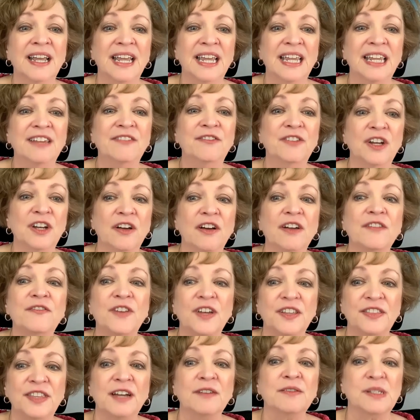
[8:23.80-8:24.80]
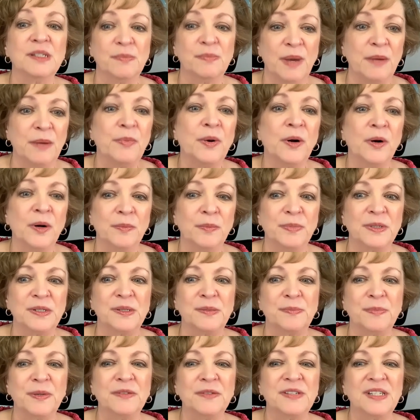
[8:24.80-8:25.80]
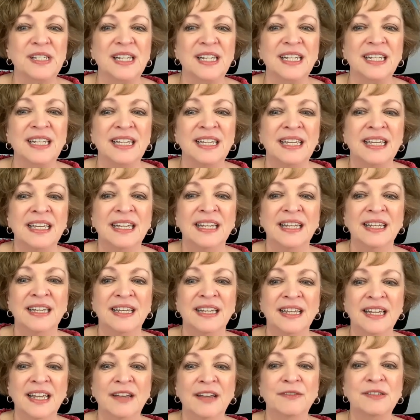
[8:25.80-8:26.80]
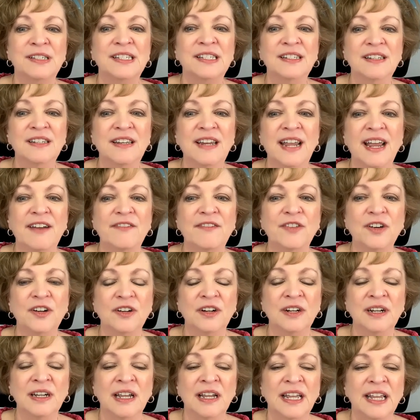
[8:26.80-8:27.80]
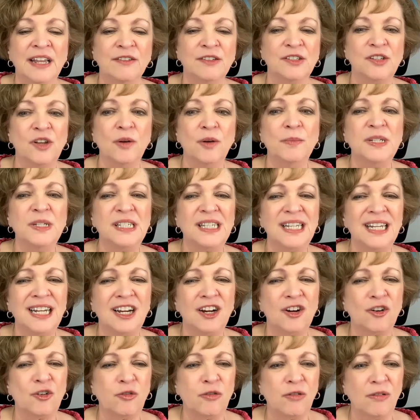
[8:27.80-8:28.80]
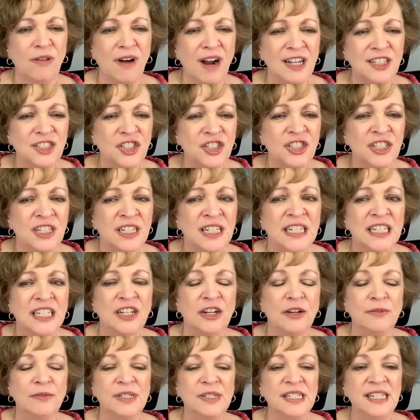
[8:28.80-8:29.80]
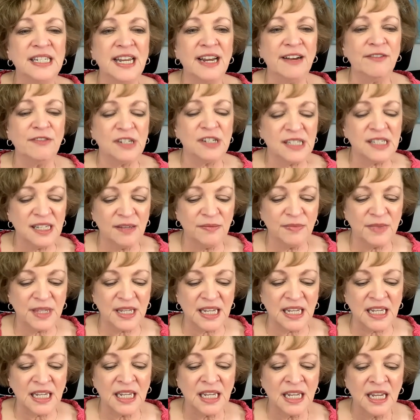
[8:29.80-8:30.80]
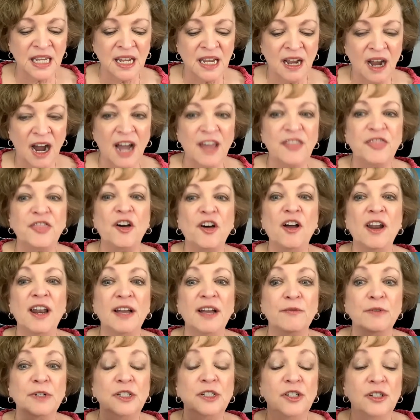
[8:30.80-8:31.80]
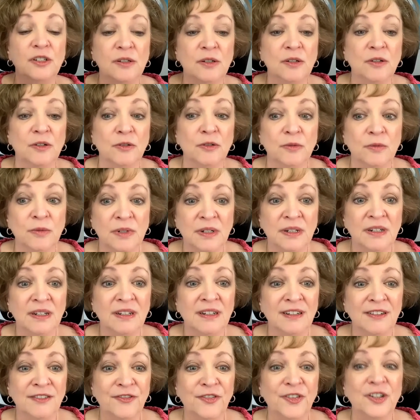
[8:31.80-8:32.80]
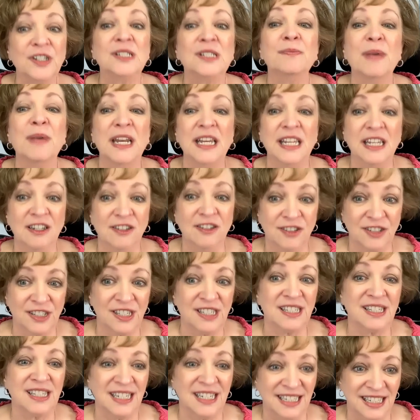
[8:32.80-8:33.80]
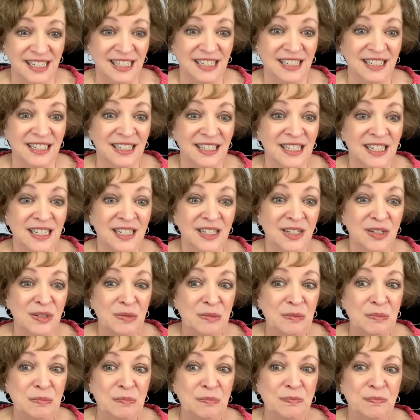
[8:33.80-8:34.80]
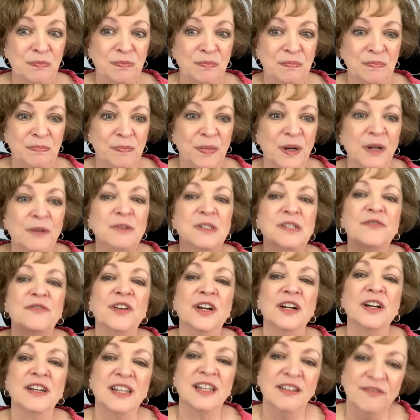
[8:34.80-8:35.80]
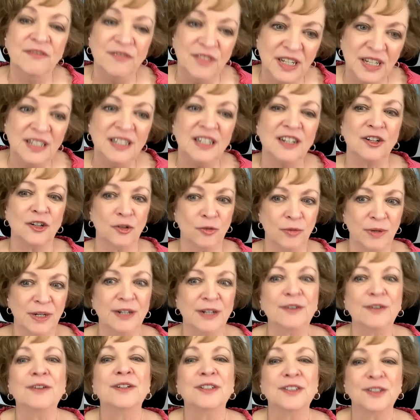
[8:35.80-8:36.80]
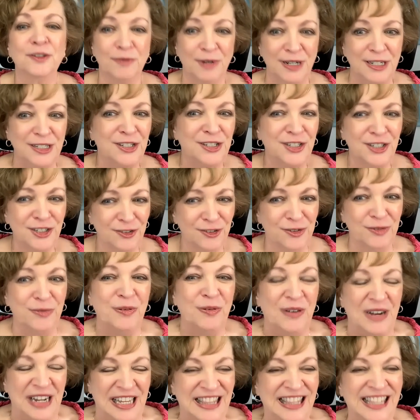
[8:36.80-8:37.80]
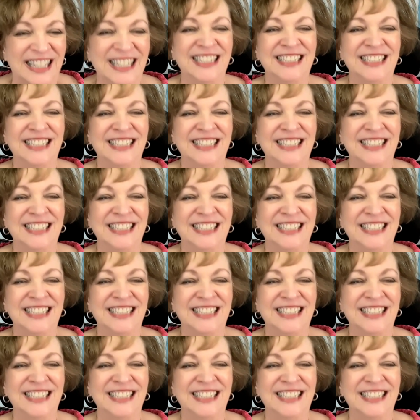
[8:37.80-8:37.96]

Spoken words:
even though I felt that was my purpose. But it was like, it was never, it was almost like a crutch. You know, it was never something I thought I would do for as many years as I did. But it was a very convenient career to raise children with.